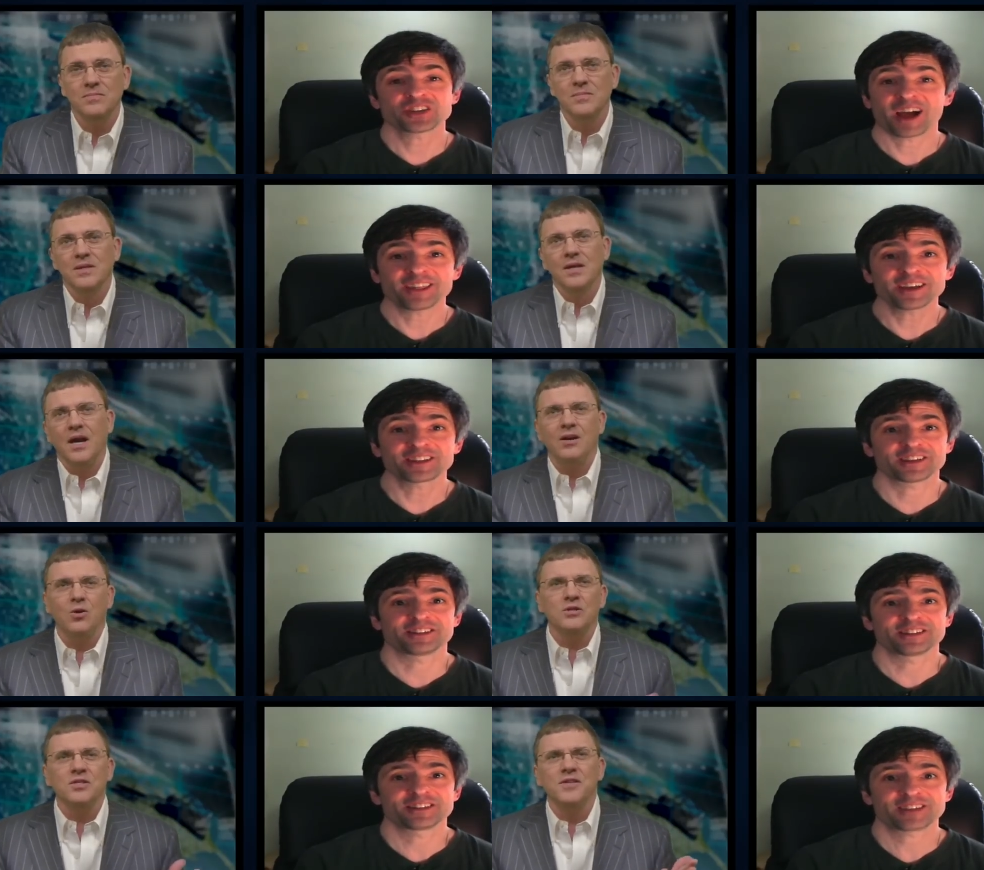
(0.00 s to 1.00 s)
Speaker 1: actually, I think.
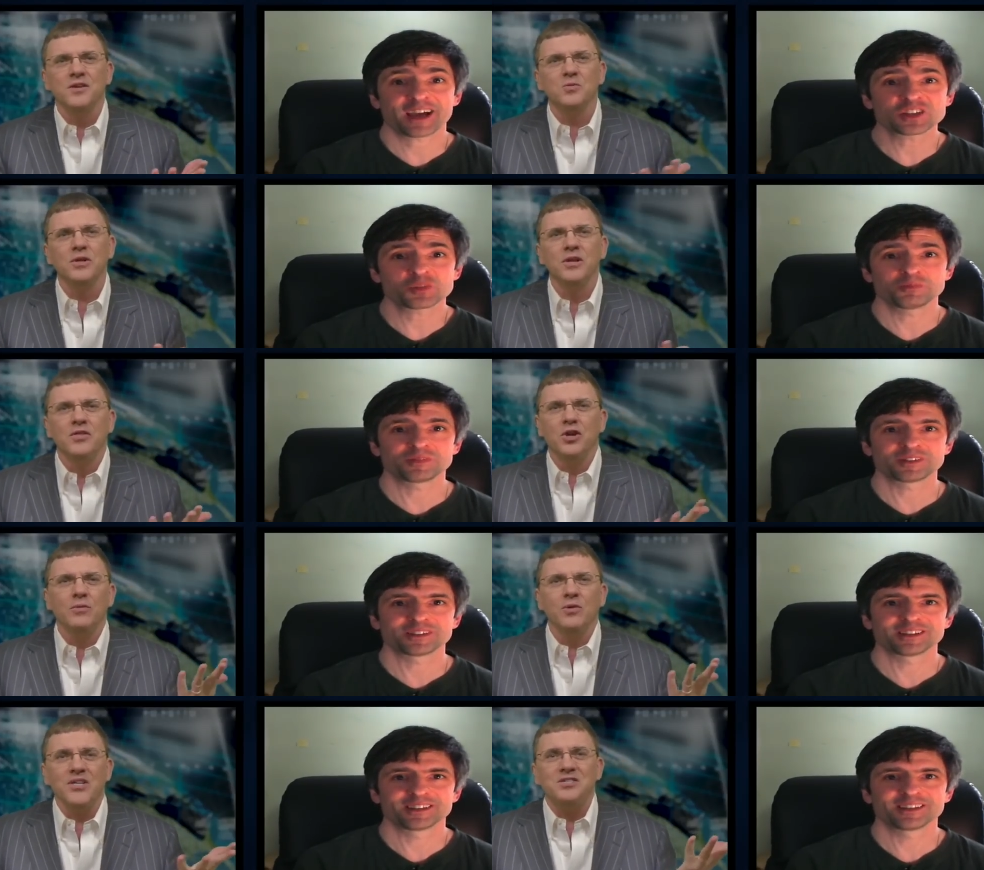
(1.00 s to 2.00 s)
And of course, in this one,
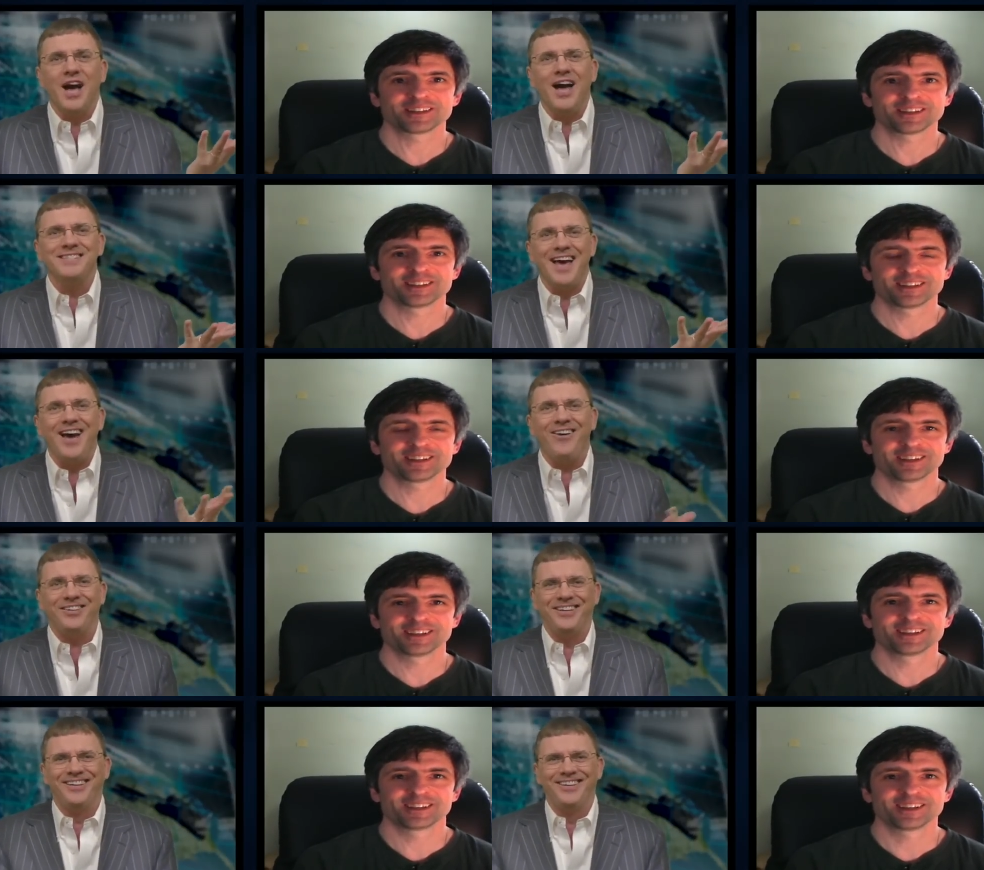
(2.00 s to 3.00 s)
the human race dies out.